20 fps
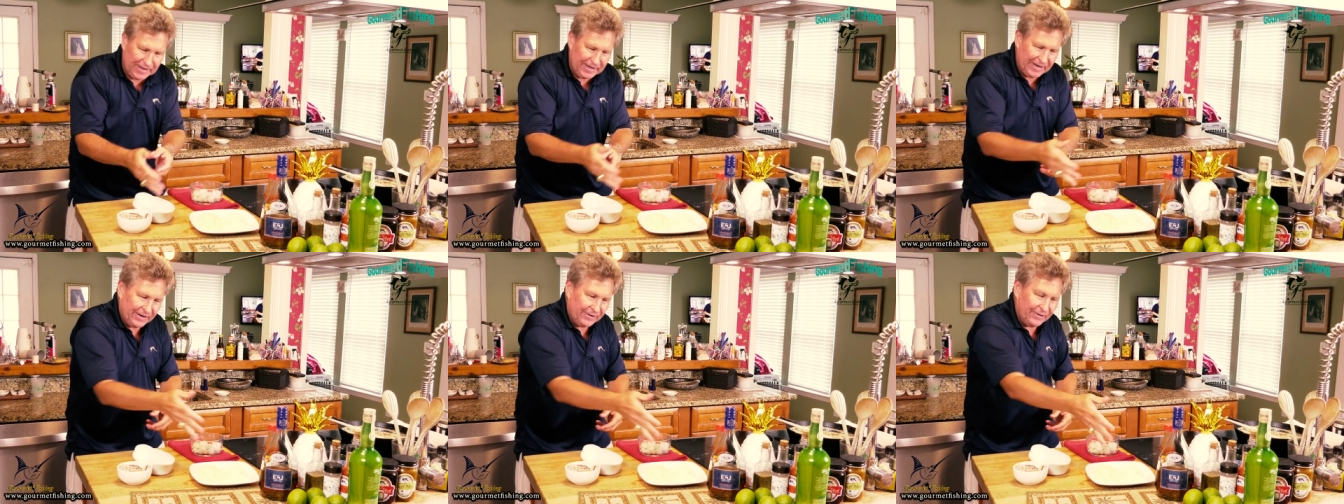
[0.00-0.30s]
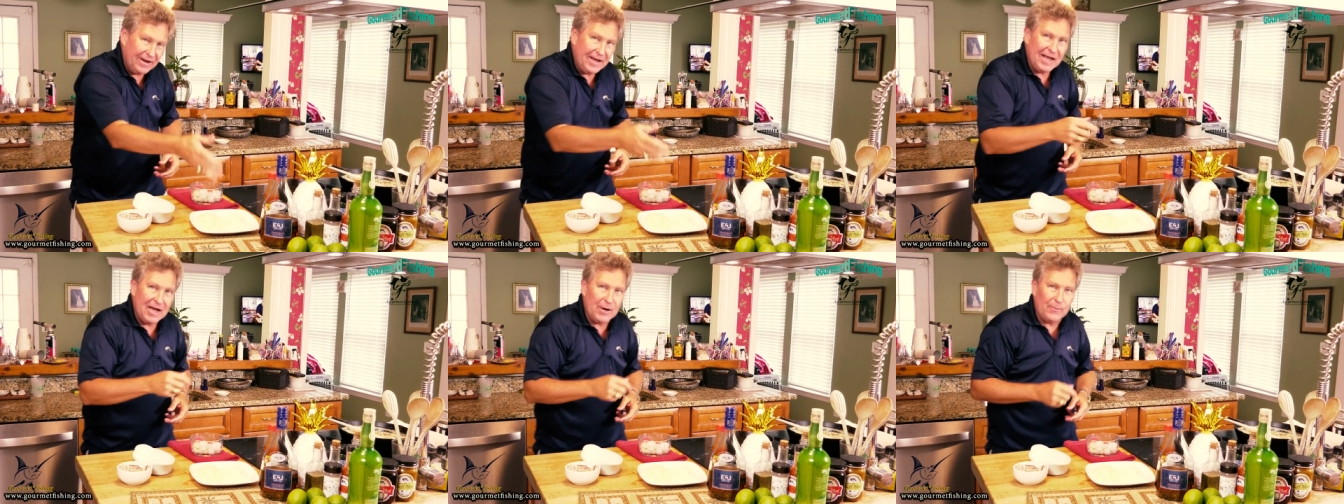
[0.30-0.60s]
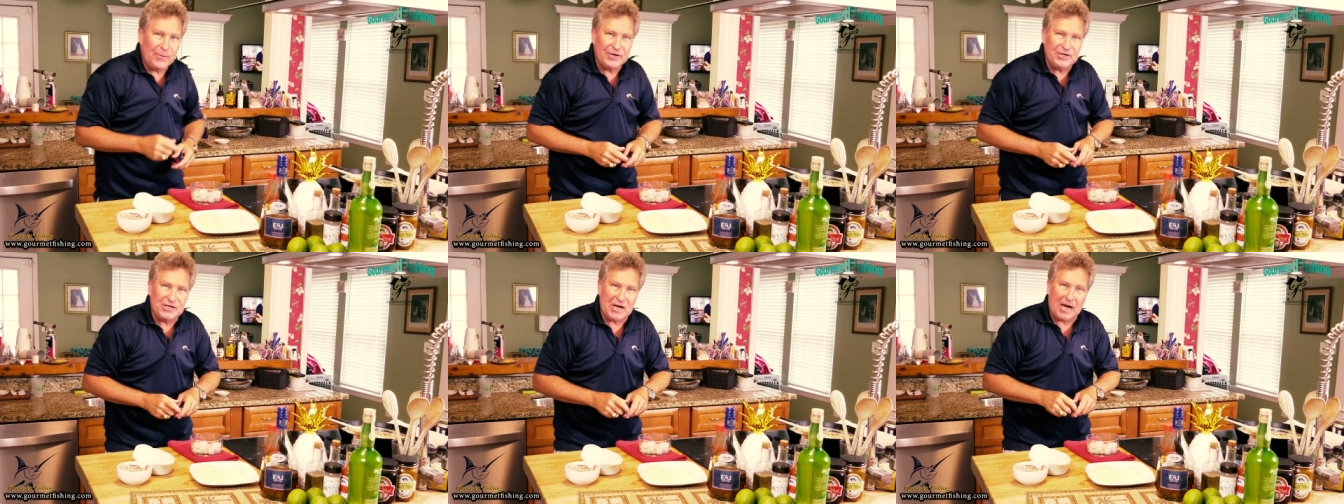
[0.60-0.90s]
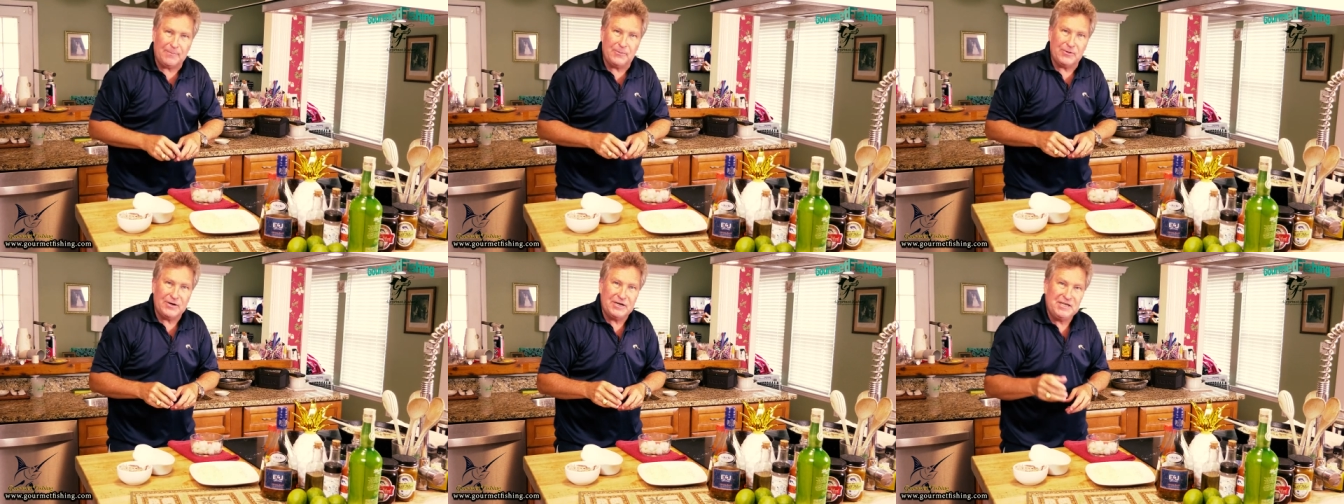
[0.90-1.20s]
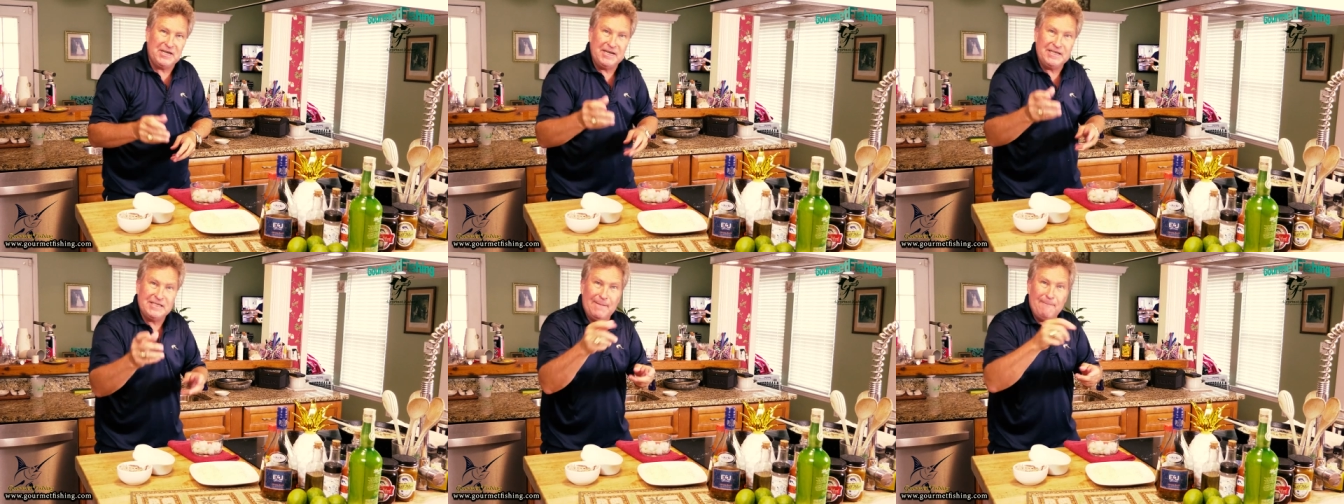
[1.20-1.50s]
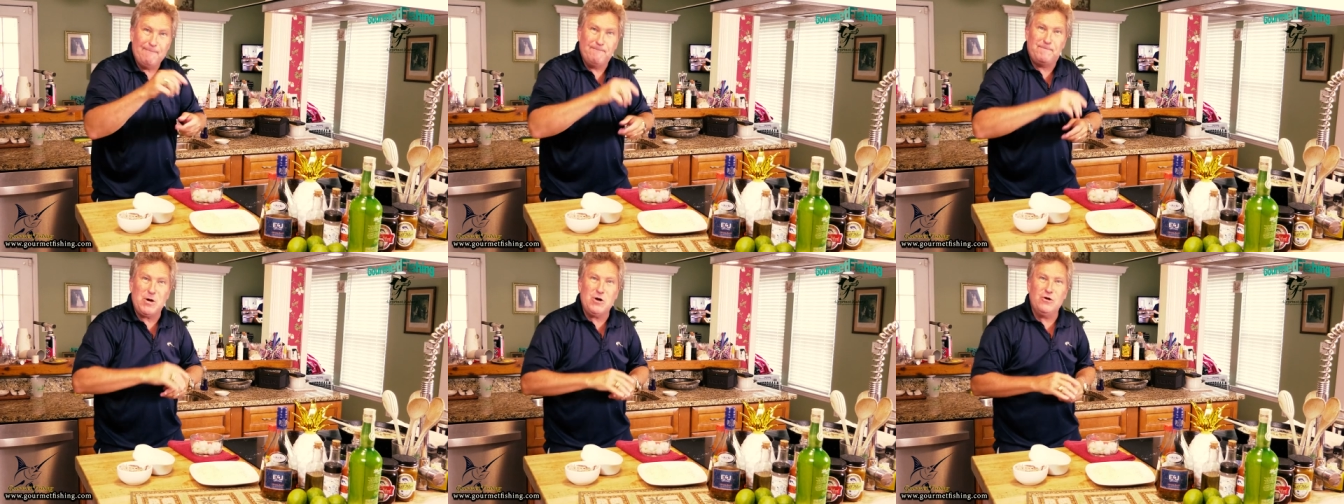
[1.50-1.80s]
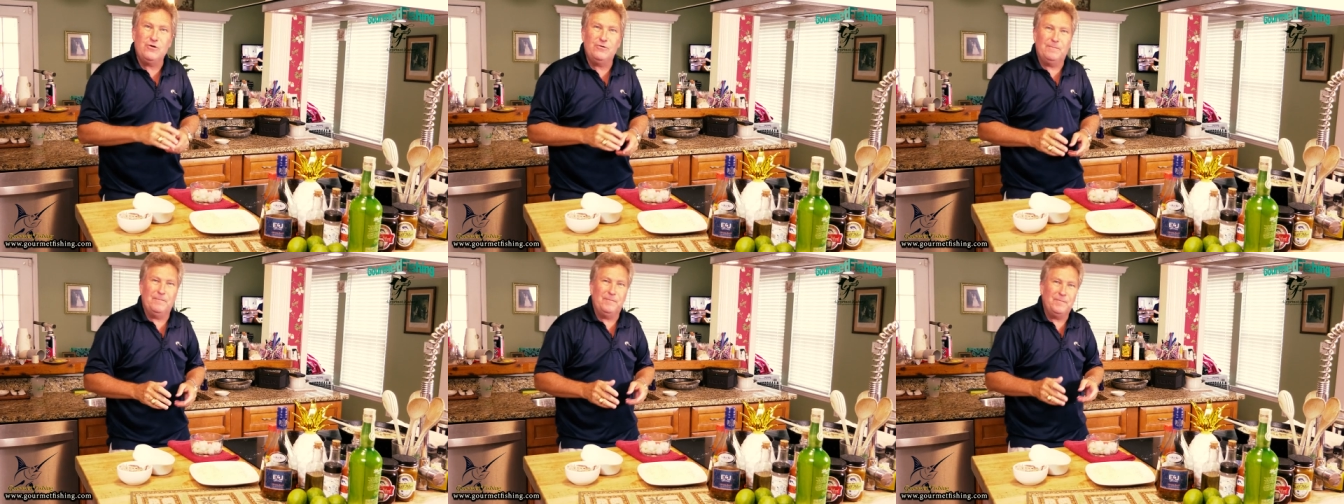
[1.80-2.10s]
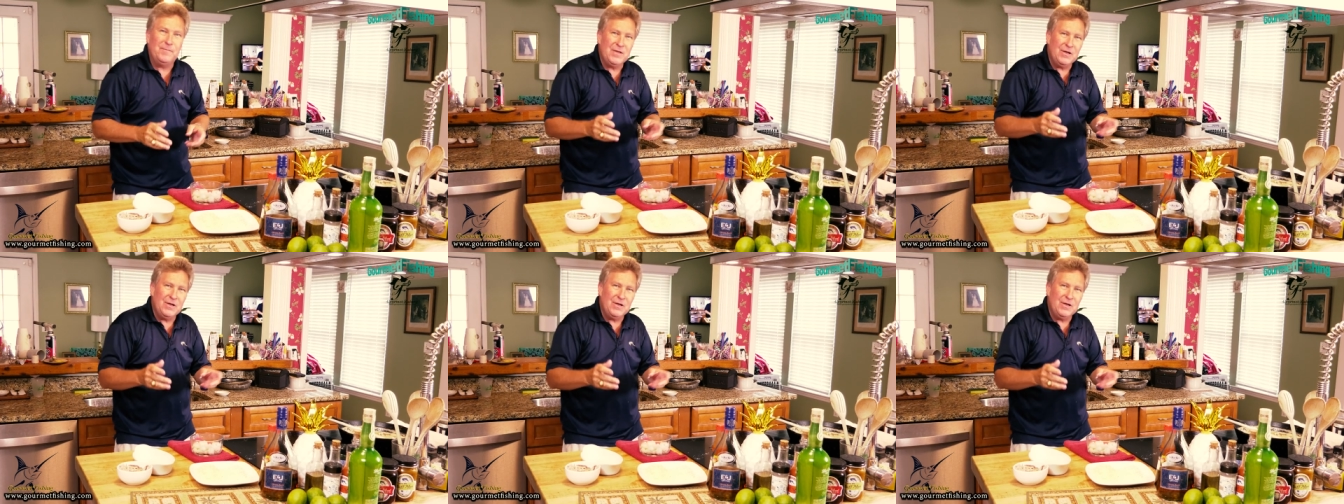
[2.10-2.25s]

here, and we top it with cheese, and boom,